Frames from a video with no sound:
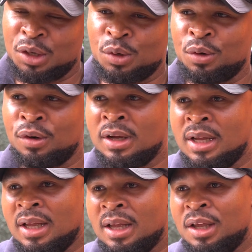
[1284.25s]
You
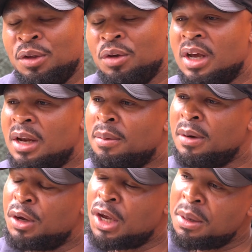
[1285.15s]
can
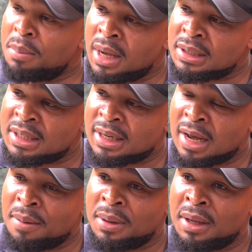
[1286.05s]
imagine
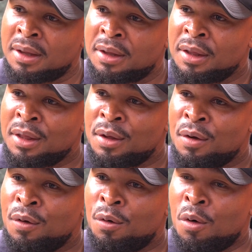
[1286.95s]
coming
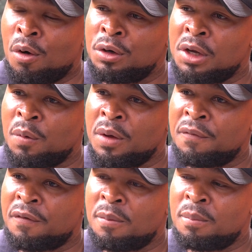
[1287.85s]
all the way
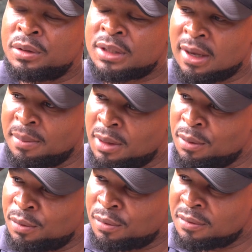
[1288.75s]
from Botshabelo.